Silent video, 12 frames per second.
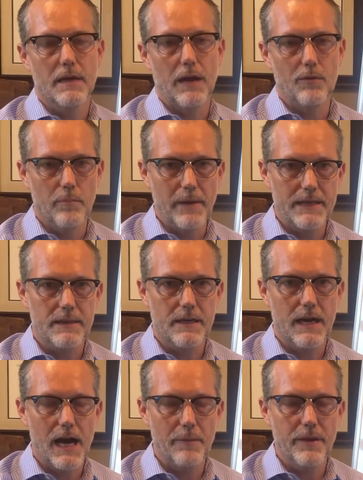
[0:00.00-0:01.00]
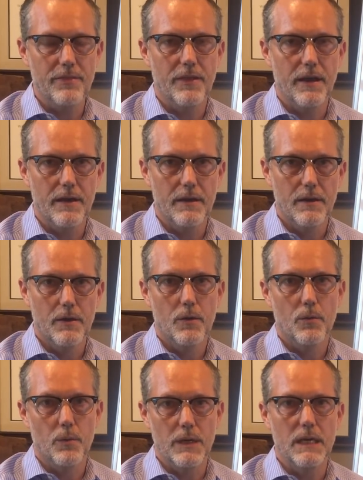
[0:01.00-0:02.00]
I will make the comment that
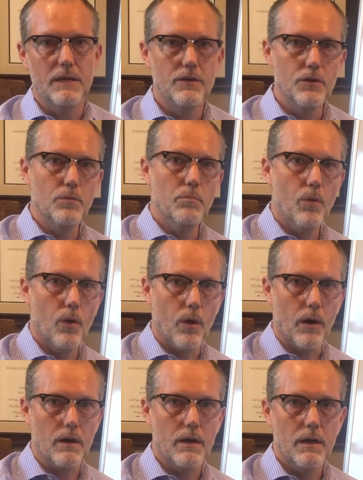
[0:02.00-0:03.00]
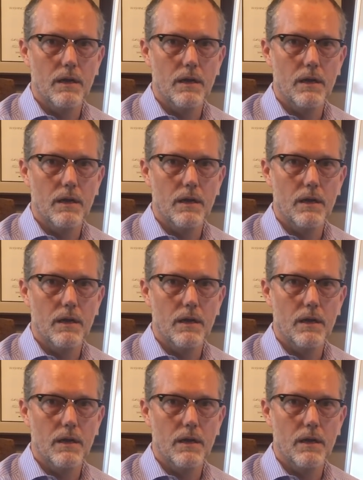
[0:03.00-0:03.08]
we need to do more,